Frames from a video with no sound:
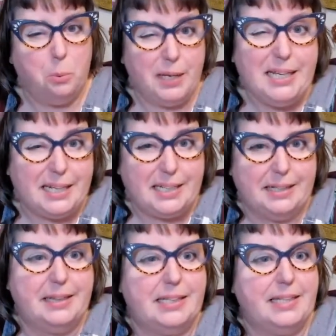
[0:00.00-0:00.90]
week
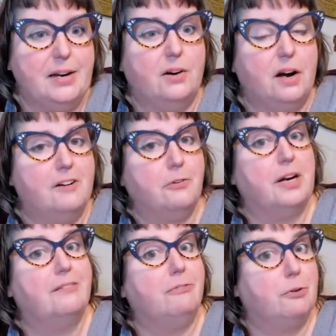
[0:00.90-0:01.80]
that they are
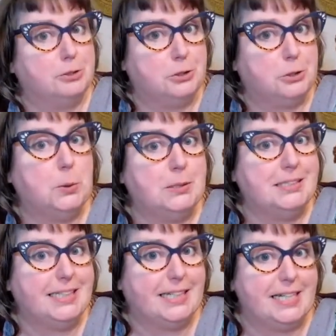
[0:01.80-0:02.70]
offering virtual
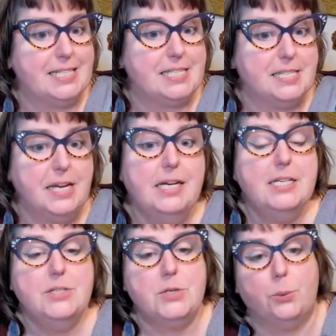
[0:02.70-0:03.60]
tickets.
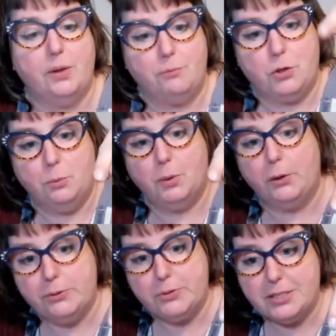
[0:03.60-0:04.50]
So if you
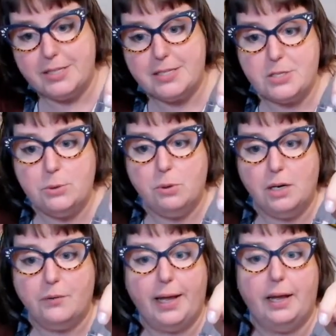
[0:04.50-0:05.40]
go to this
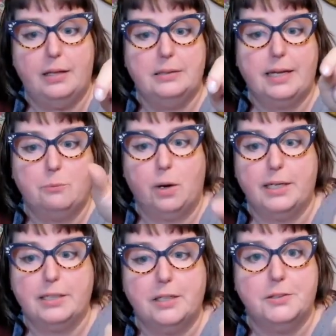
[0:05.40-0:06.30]
URL and
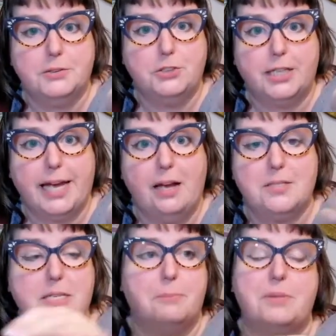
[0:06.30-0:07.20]
want to go check out
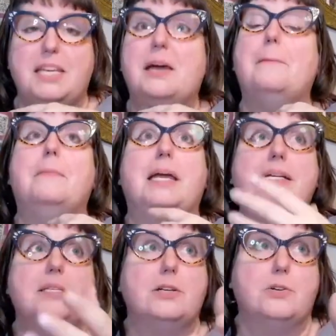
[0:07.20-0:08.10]
some of the
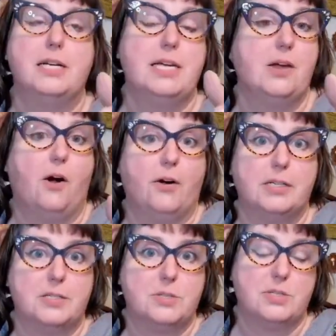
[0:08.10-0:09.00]
amazing Cranky
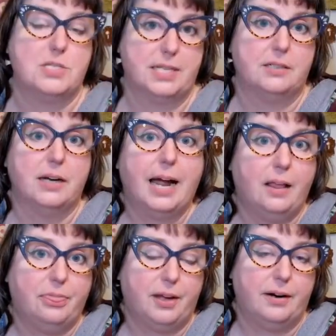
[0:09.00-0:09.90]
artists that are
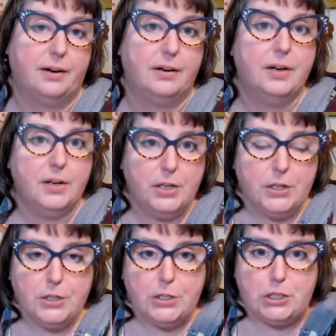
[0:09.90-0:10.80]
out there,
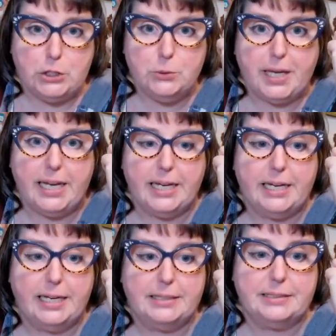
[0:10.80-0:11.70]
you
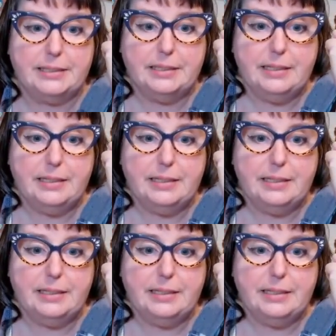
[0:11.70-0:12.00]
can